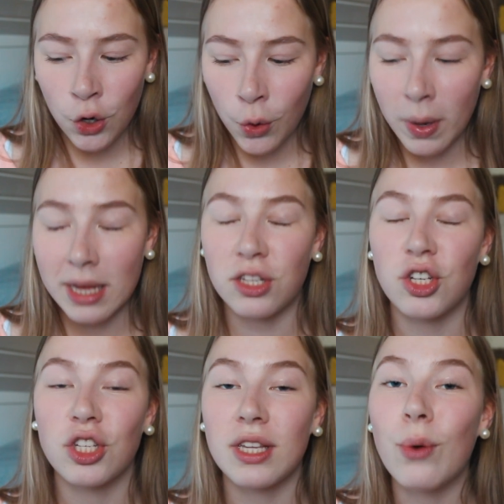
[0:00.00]
Norway, it's
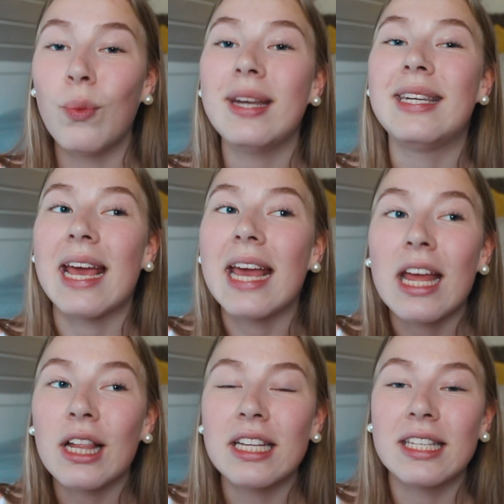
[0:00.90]
just
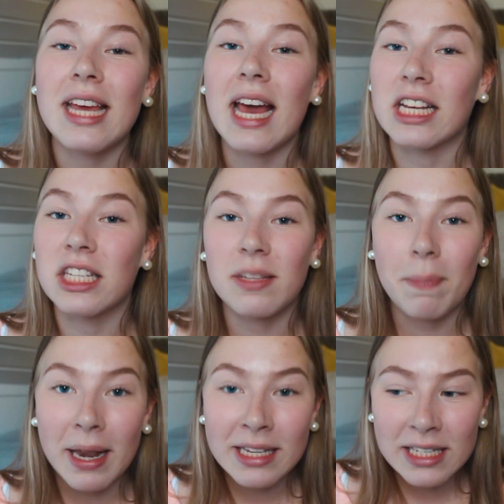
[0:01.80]
ridiculously
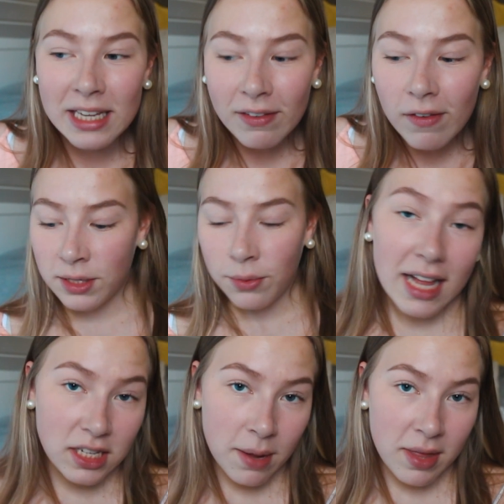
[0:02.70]
expensive. So
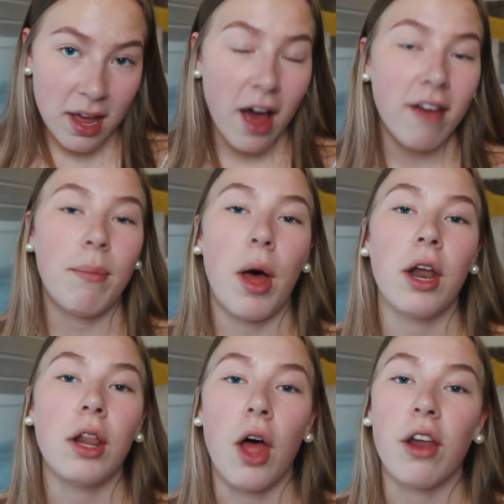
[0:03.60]
that's something I bought
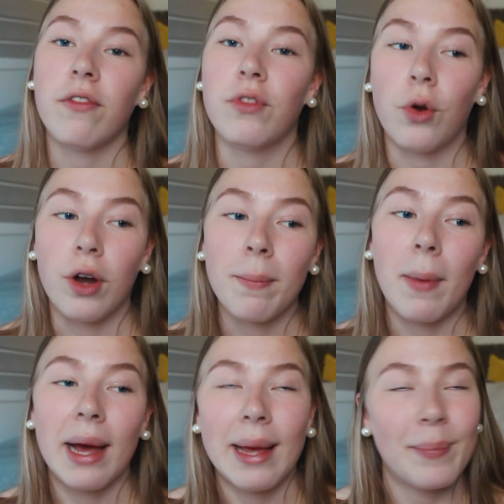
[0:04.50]
a lot of during
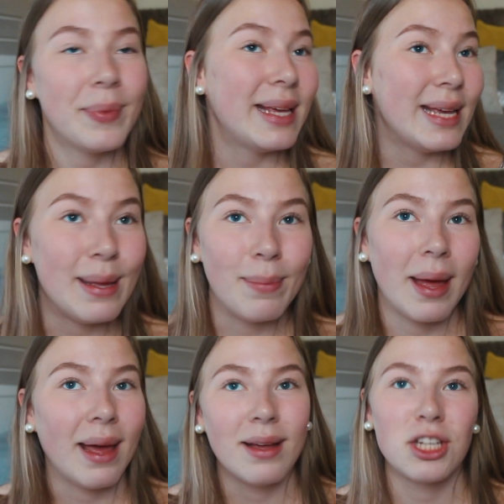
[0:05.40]
my
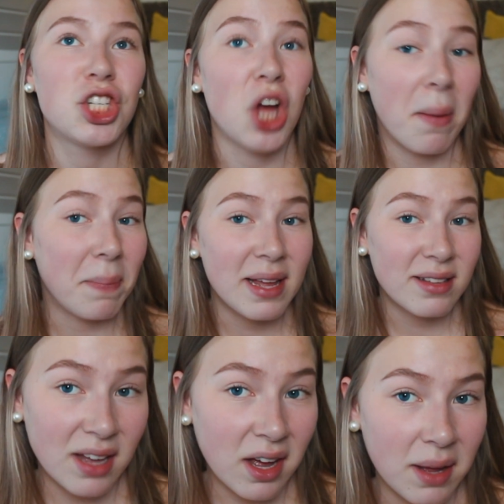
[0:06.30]
eBay shopping
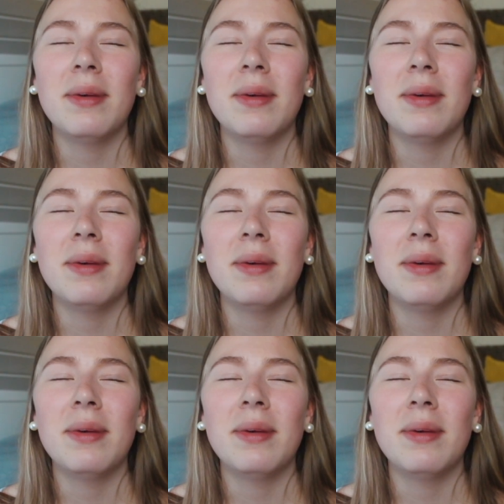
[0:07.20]
time.